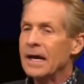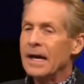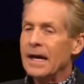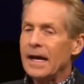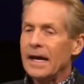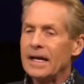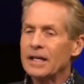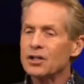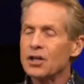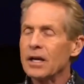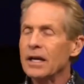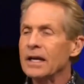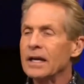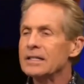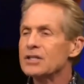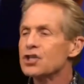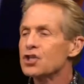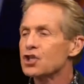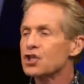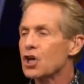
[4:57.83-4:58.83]
and,
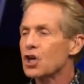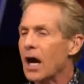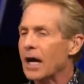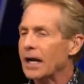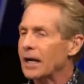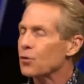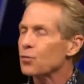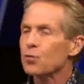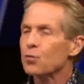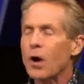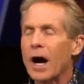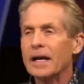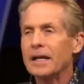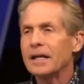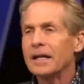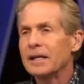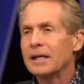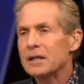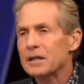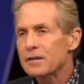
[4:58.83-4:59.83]
and shot it right
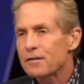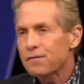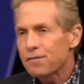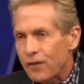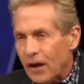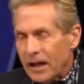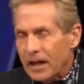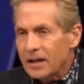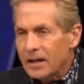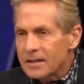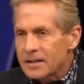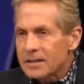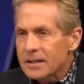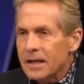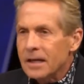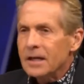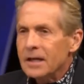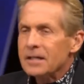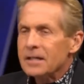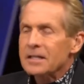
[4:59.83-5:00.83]
in his face
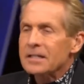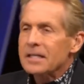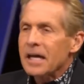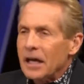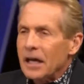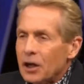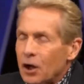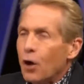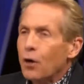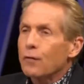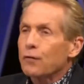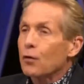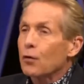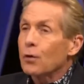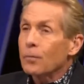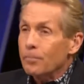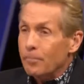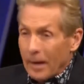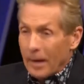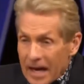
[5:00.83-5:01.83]
to mm-hmm. take
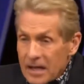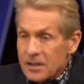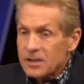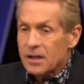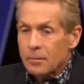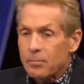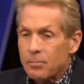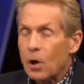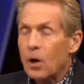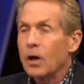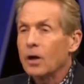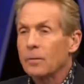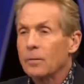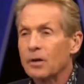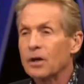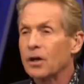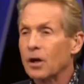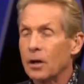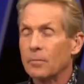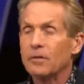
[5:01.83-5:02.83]
over basketball and
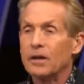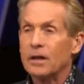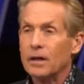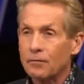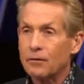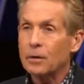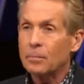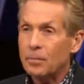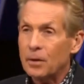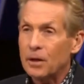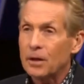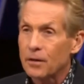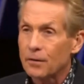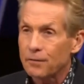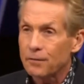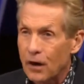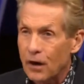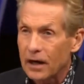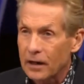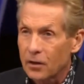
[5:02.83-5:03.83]
become the MVP of the
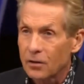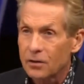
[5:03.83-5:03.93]
finals